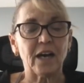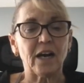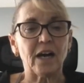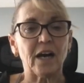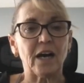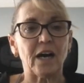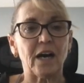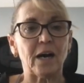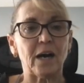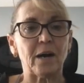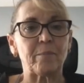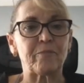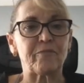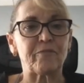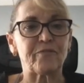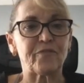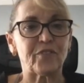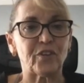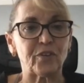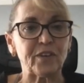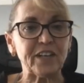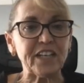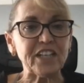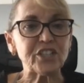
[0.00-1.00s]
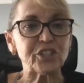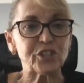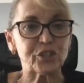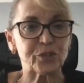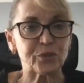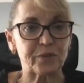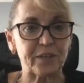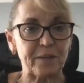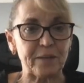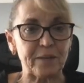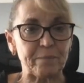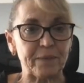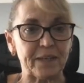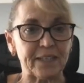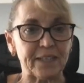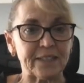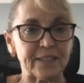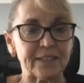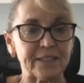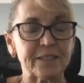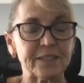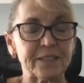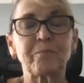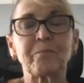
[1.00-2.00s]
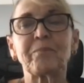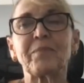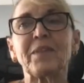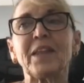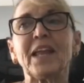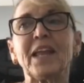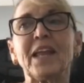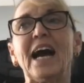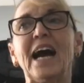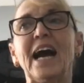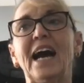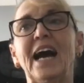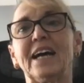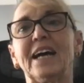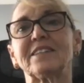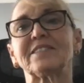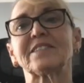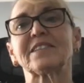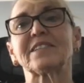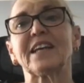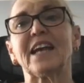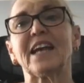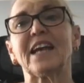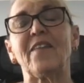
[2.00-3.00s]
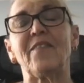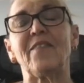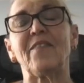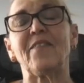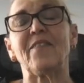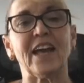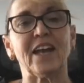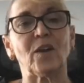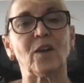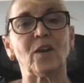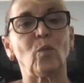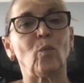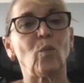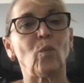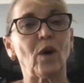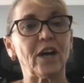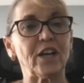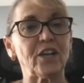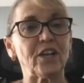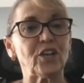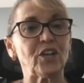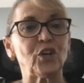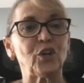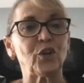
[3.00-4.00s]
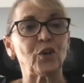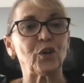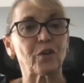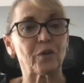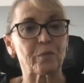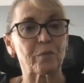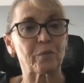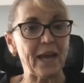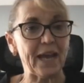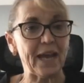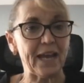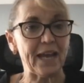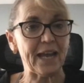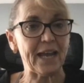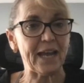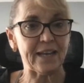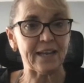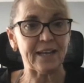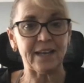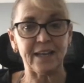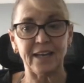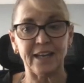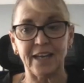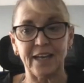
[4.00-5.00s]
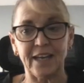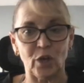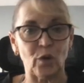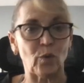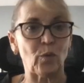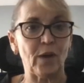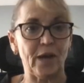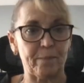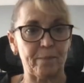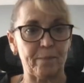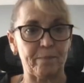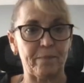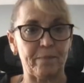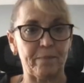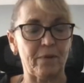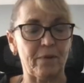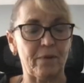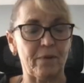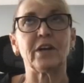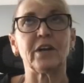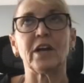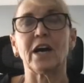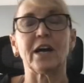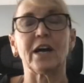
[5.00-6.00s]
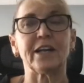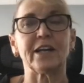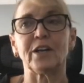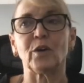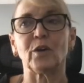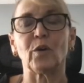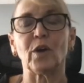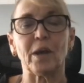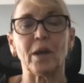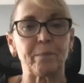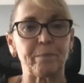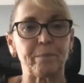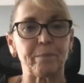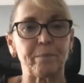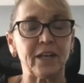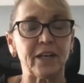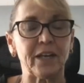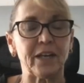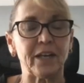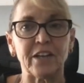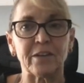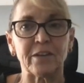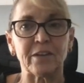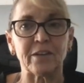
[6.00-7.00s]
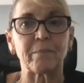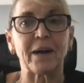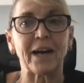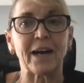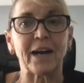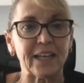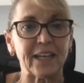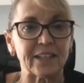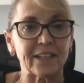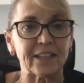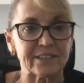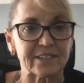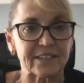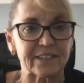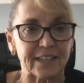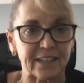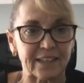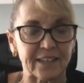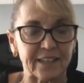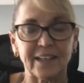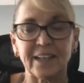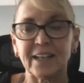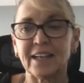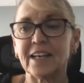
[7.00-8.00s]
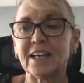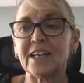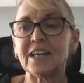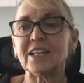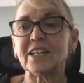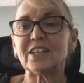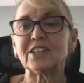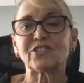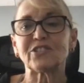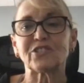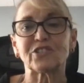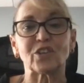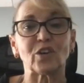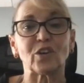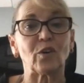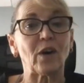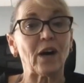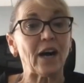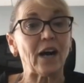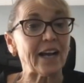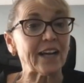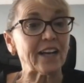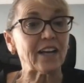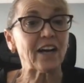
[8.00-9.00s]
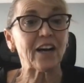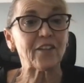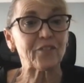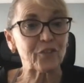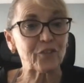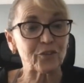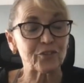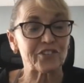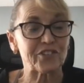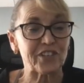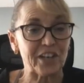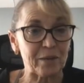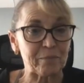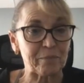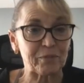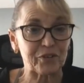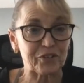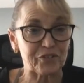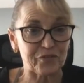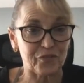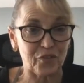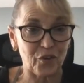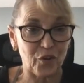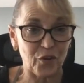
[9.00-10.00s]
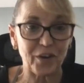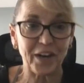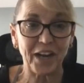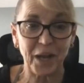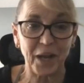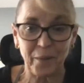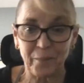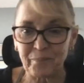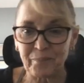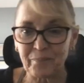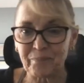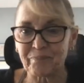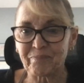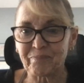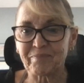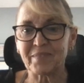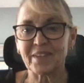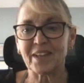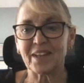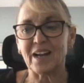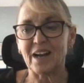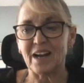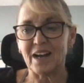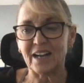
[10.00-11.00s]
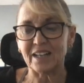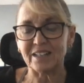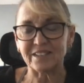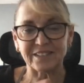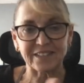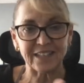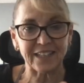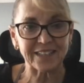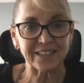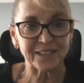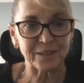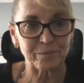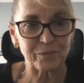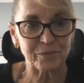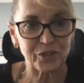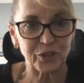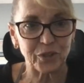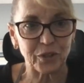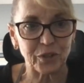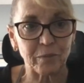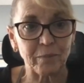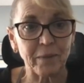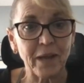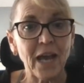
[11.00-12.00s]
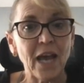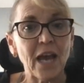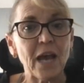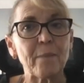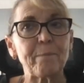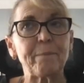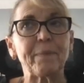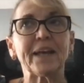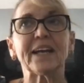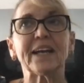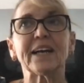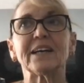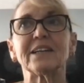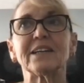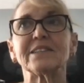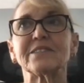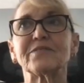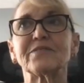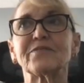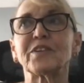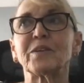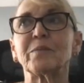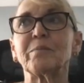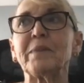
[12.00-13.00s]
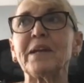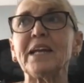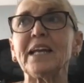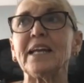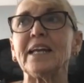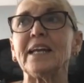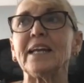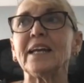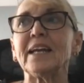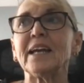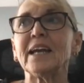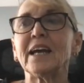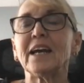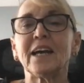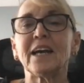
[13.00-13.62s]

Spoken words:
for each treatment, and then what you're paying in OHIP, or not in OHIP, in my holistic. So I got those numbers for him. I sent them to him, because for me,